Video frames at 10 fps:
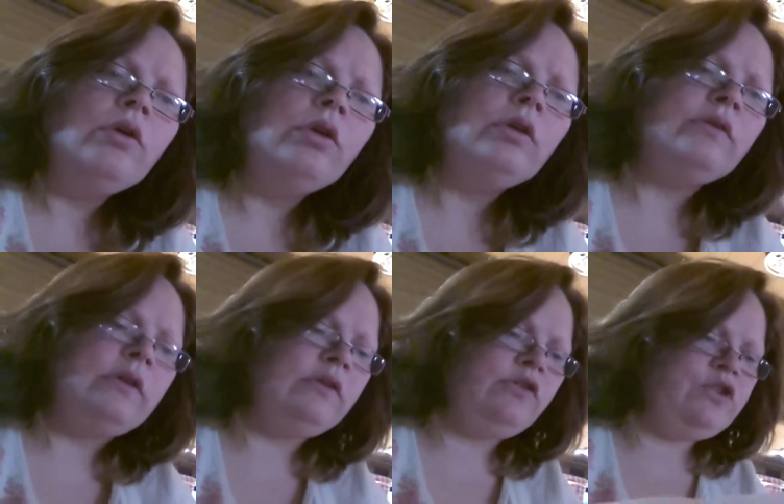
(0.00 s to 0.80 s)
It
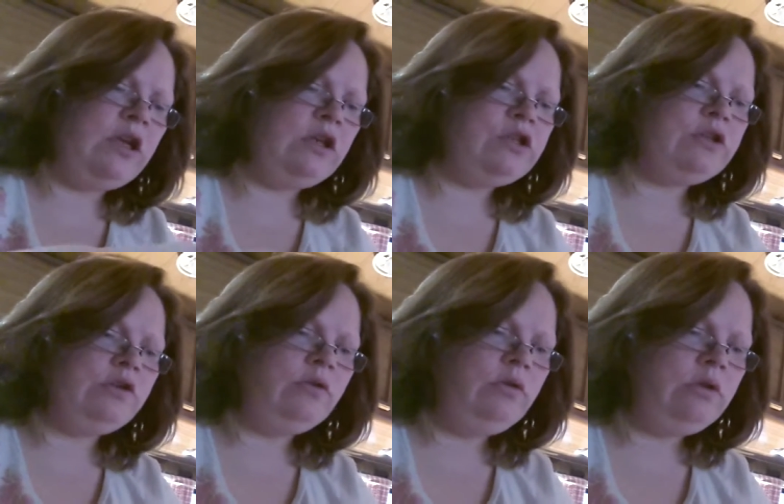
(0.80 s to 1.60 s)
says chain
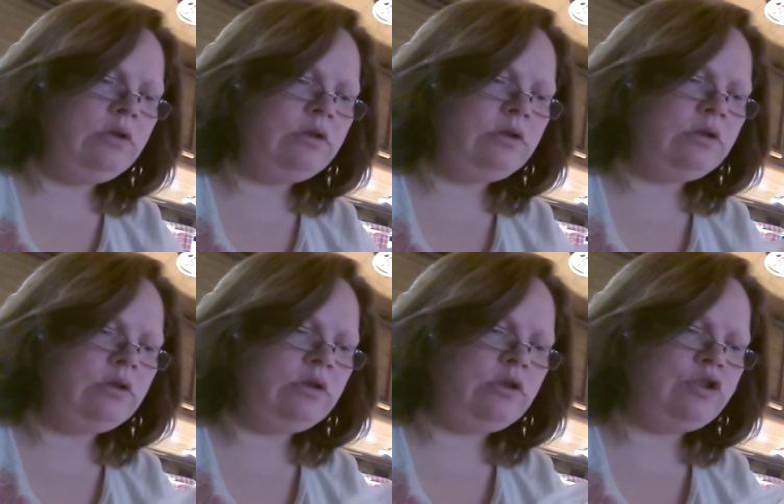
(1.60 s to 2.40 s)
2.
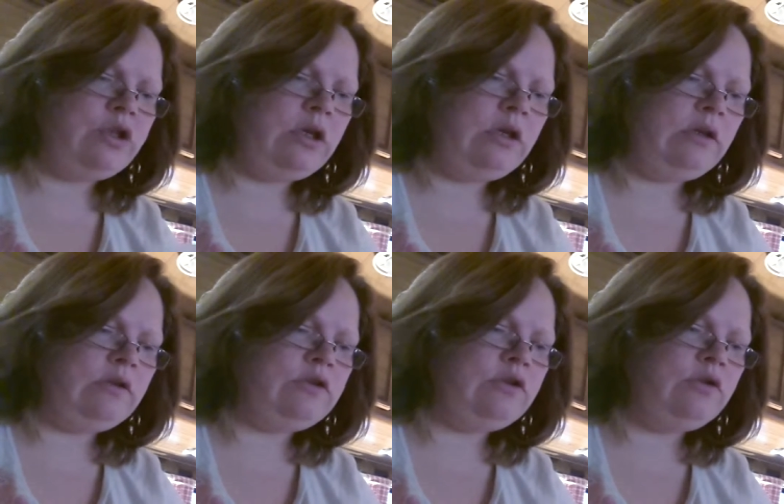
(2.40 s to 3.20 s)

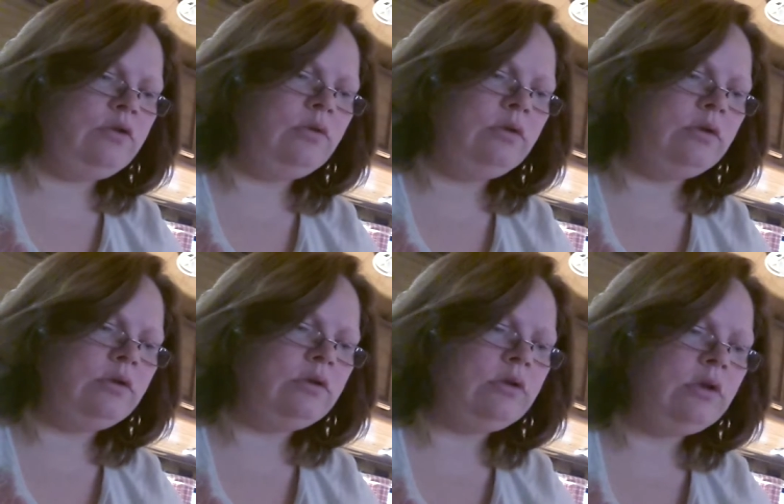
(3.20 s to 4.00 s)
Chain 2.
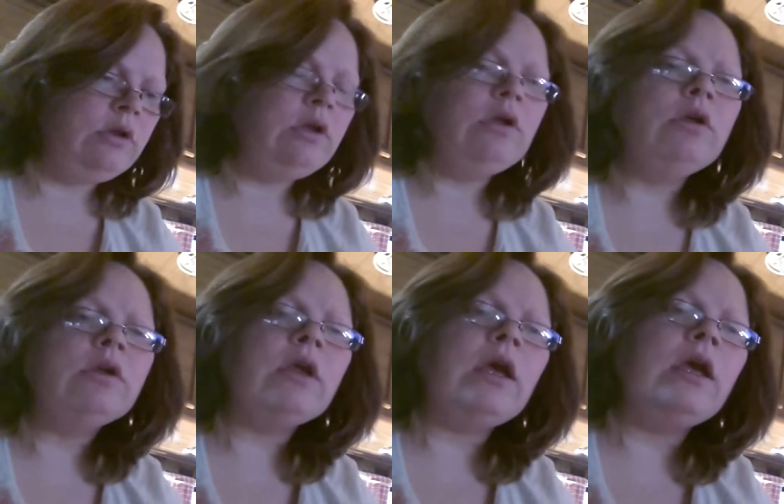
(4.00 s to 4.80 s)

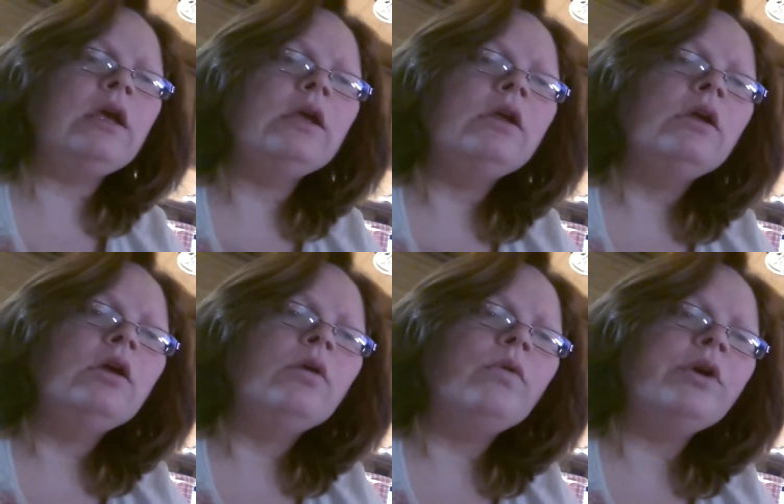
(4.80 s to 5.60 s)
Okay.
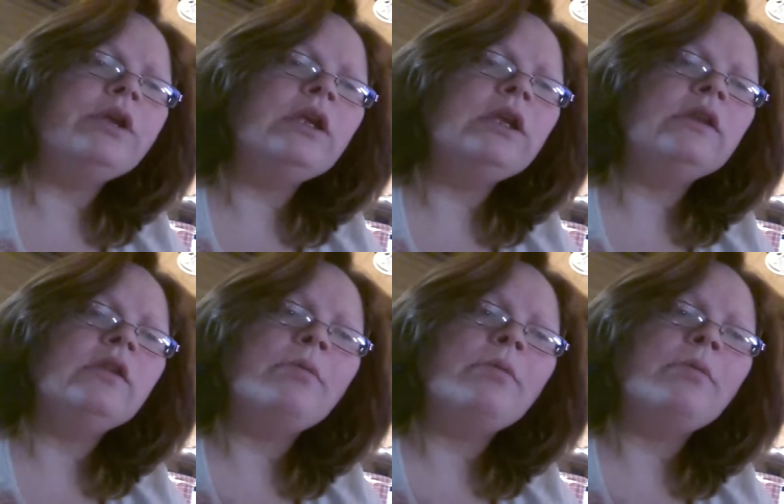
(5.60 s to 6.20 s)
Working in the